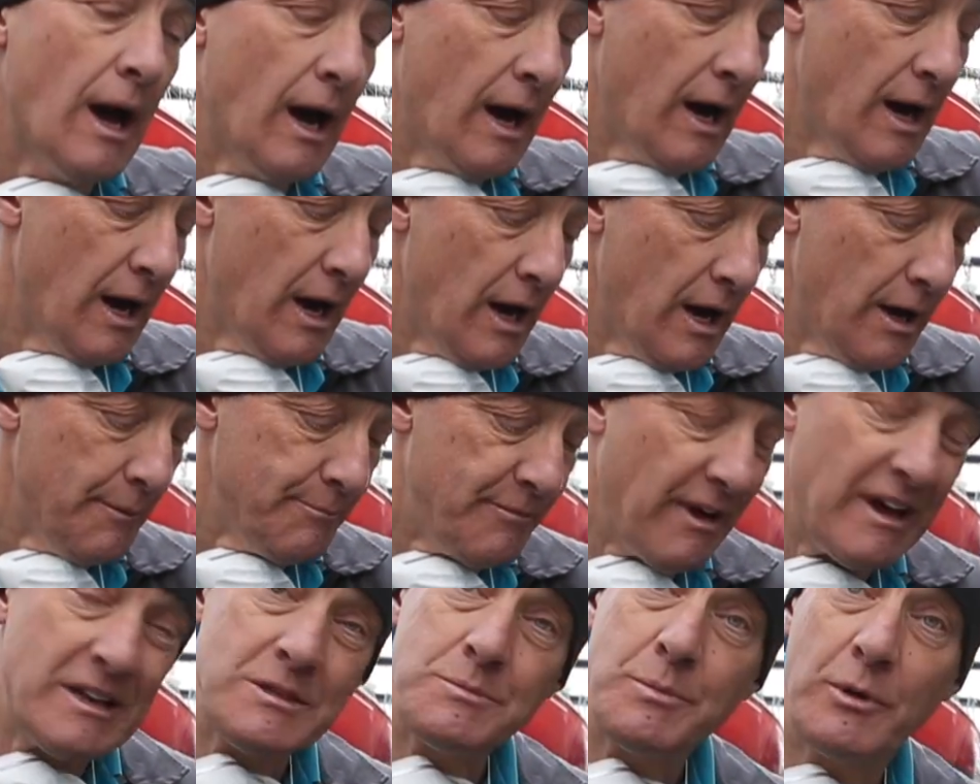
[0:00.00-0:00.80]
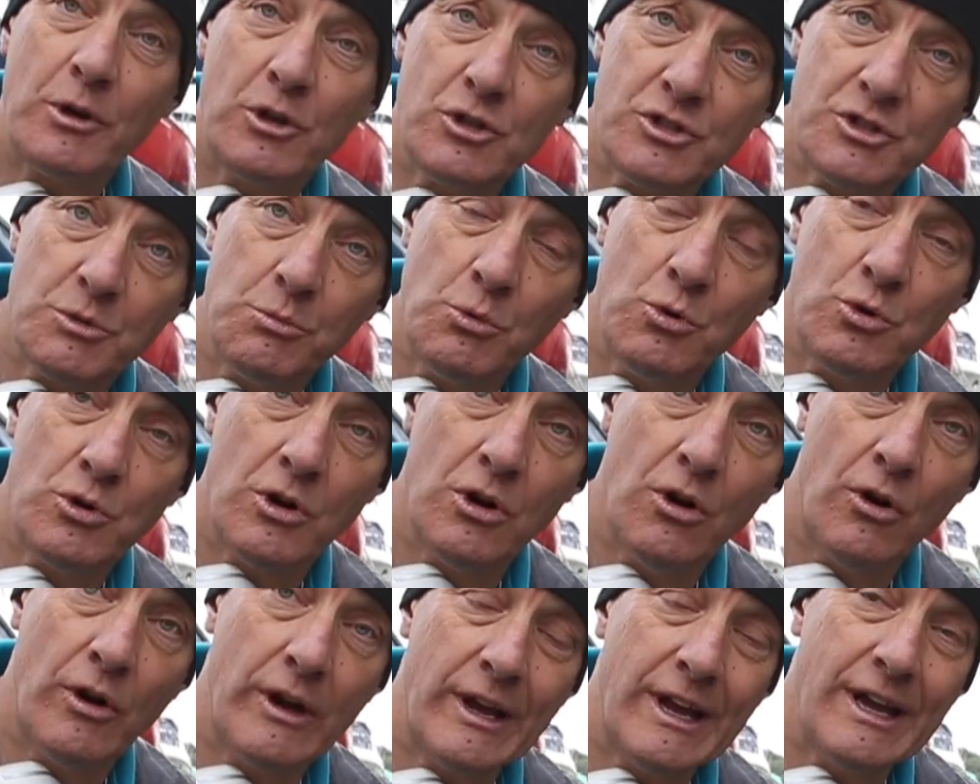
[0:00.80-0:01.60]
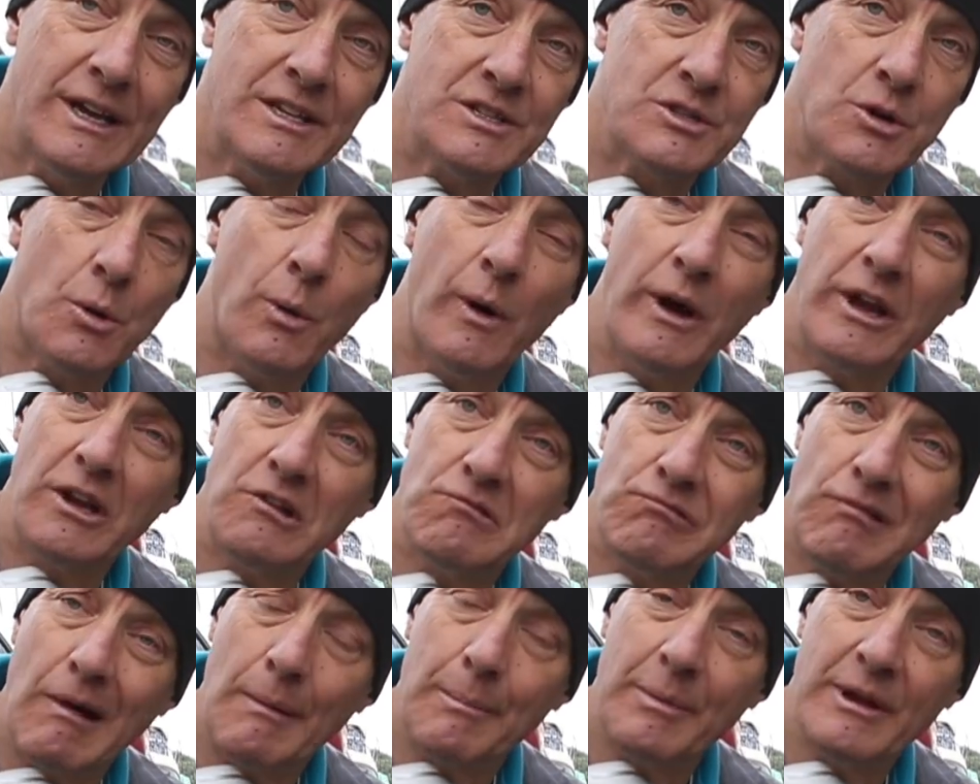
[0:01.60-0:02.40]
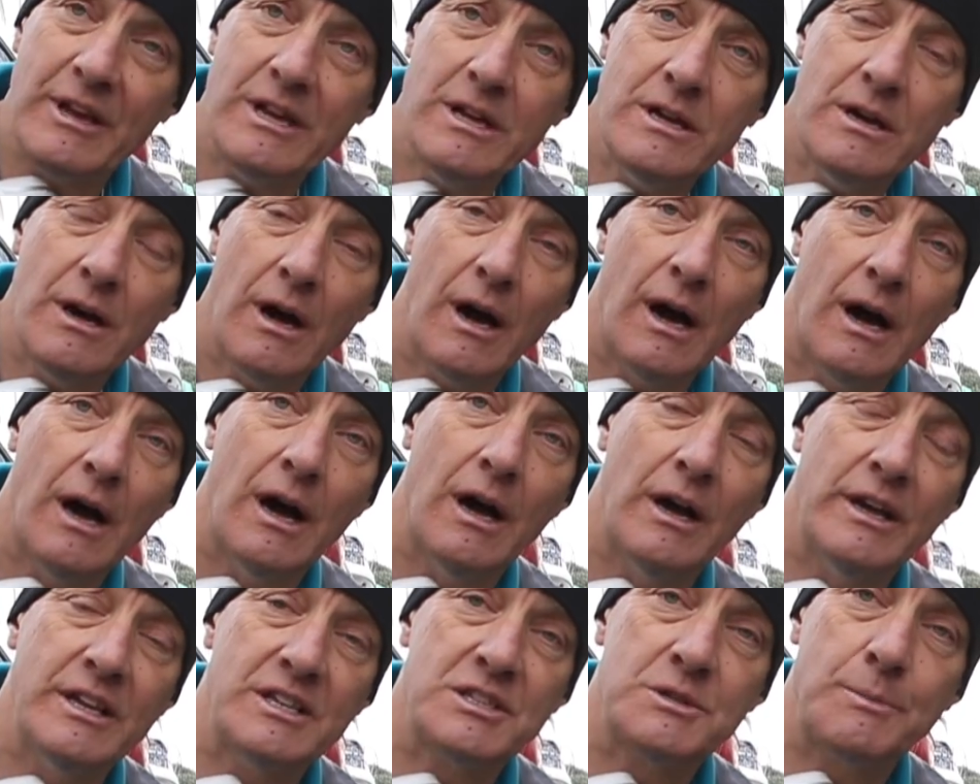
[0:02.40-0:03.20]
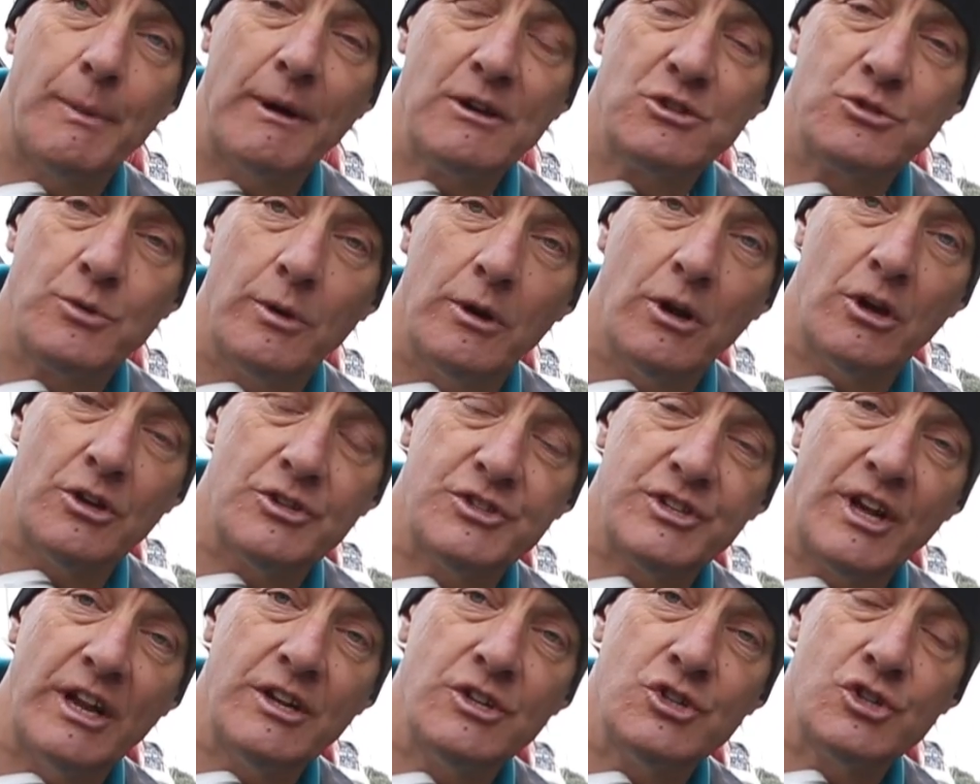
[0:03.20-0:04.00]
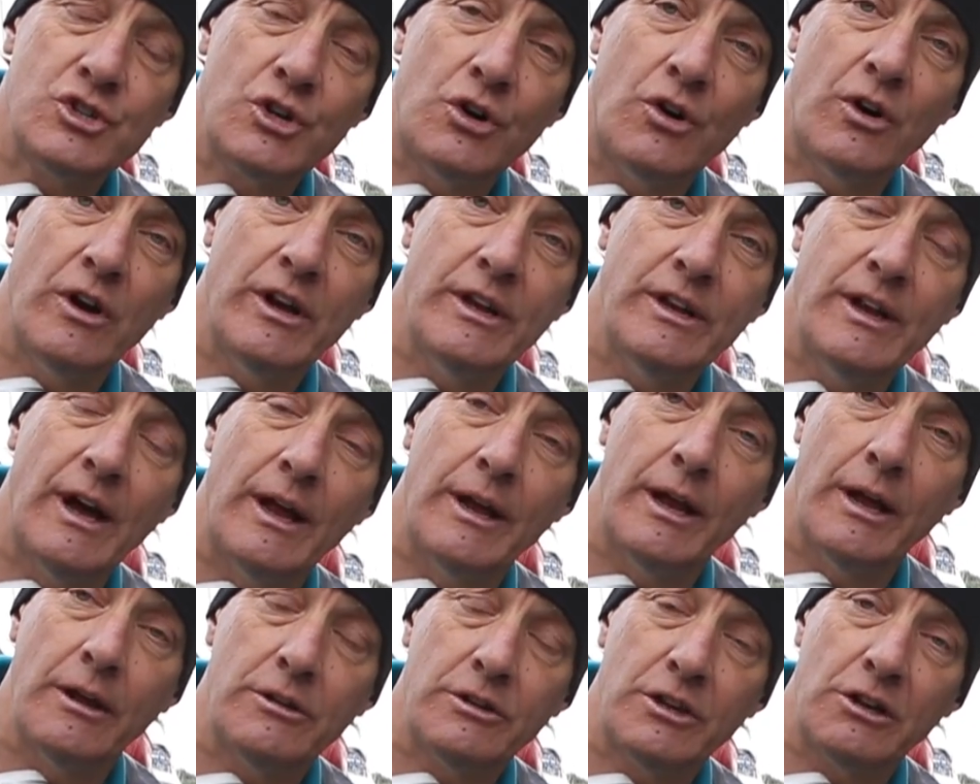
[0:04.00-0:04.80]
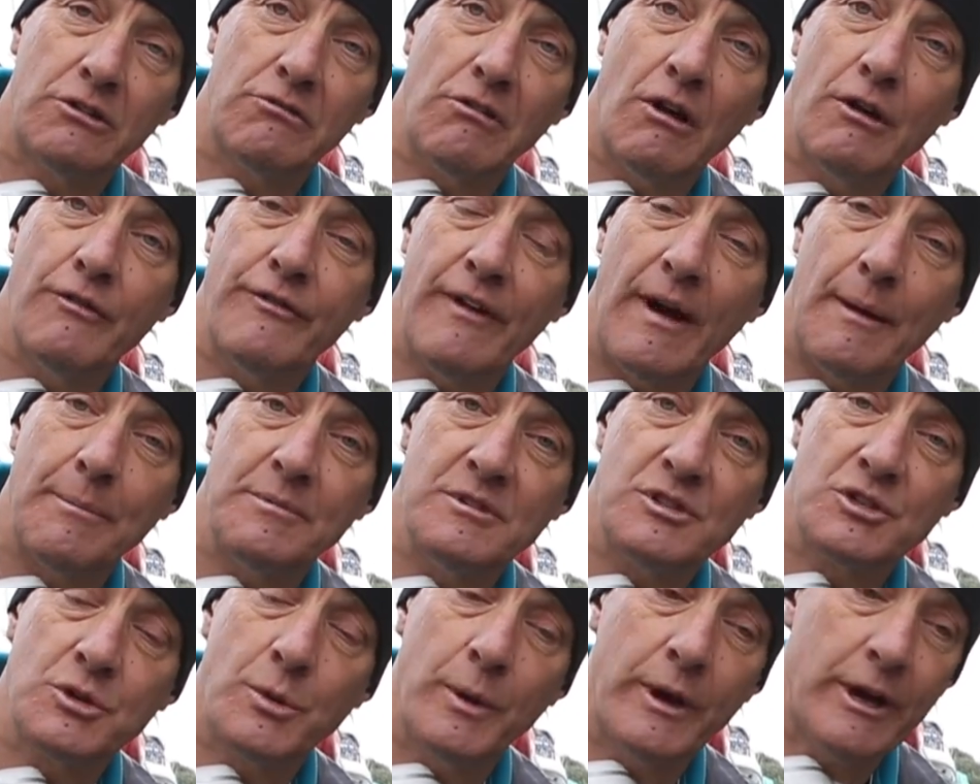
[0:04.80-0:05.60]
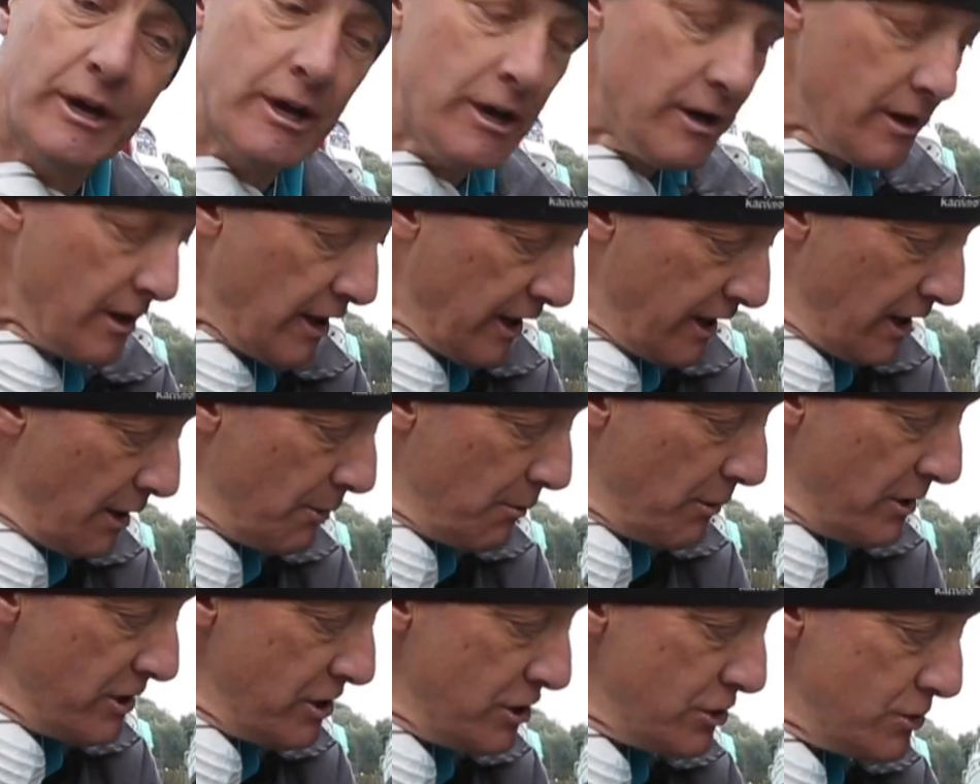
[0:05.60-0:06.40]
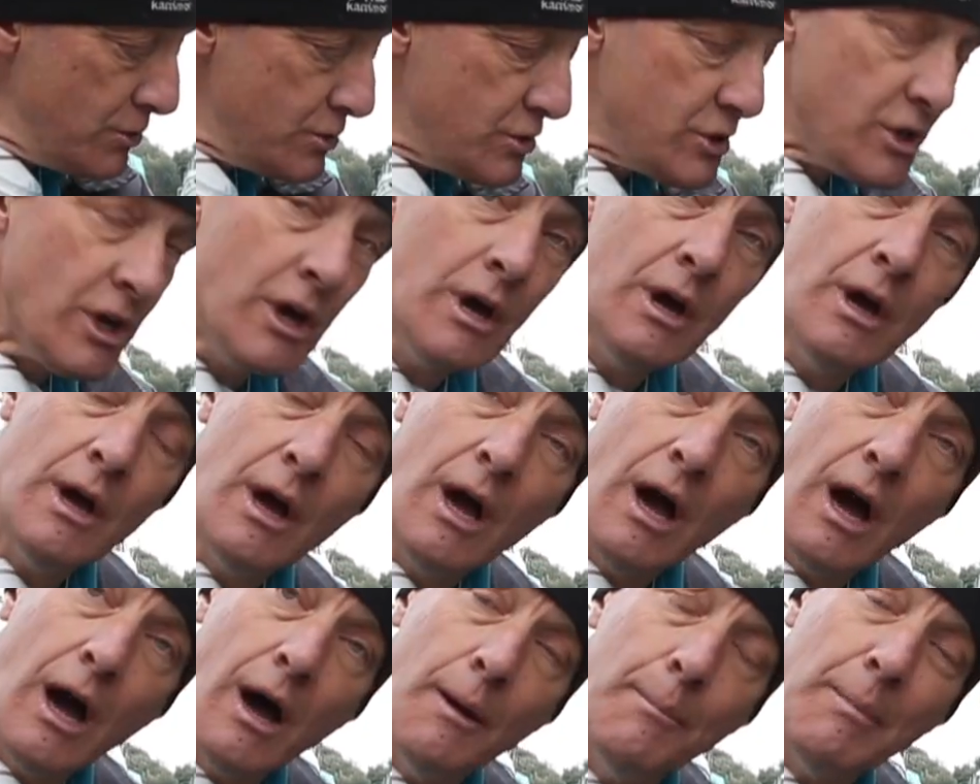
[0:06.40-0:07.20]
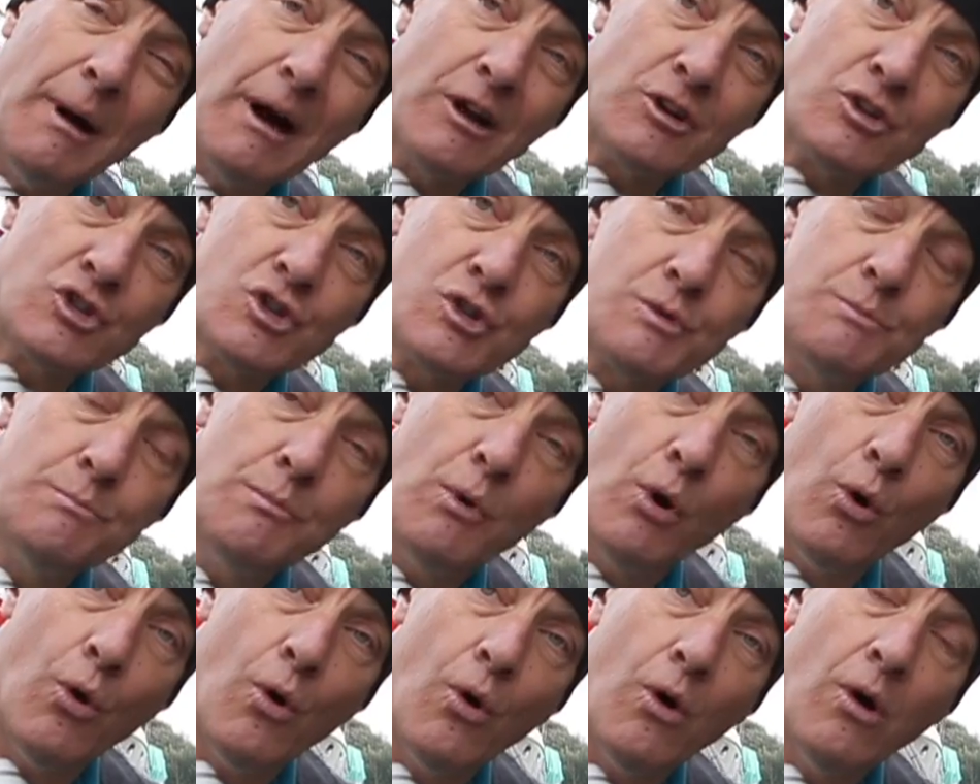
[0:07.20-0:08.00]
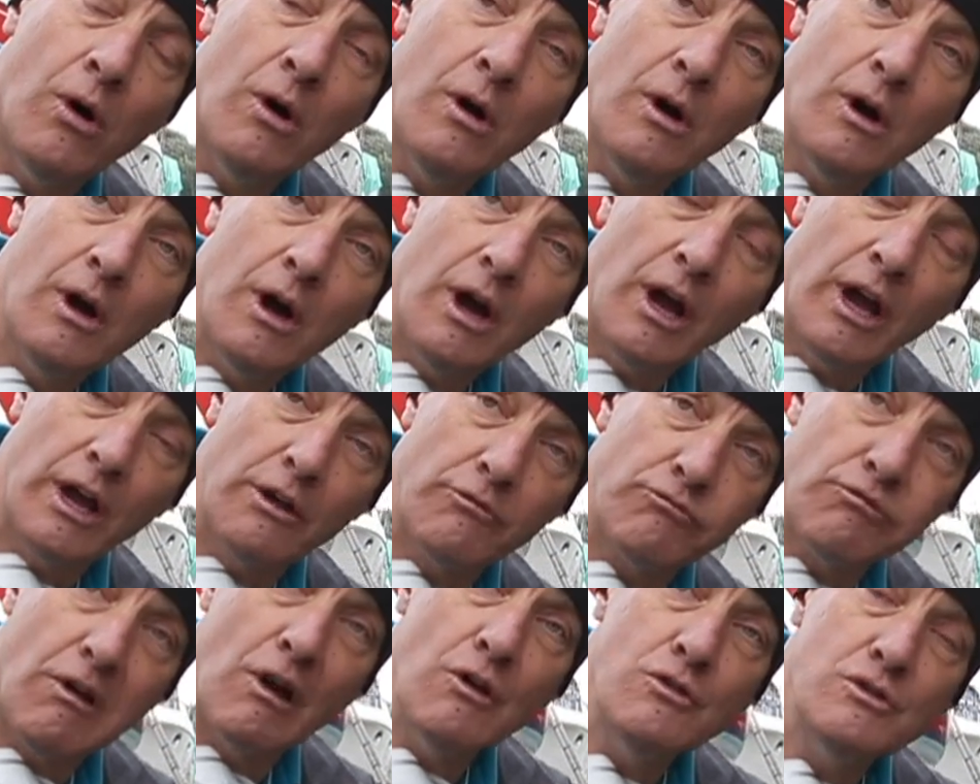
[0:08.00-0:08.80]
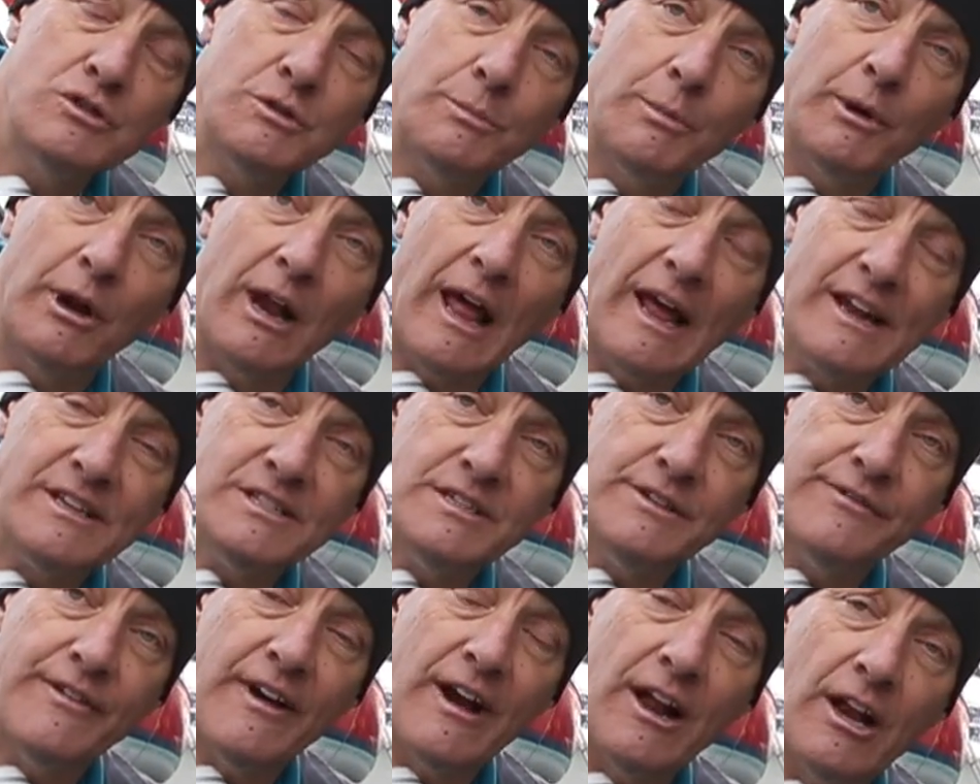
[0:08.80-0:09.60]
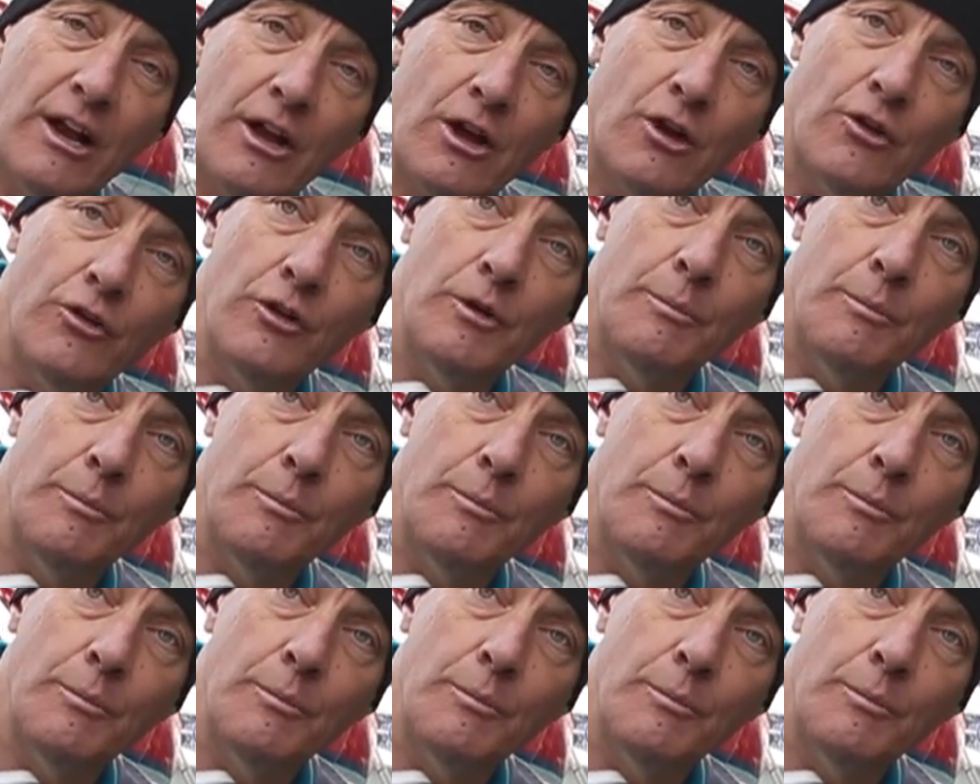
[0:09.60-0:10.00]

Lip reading: That's because the waterline gets quite grubby, exposed to a lot of sunshine, and the growth happens quicker. And then we use a much more erodible anti-fouling on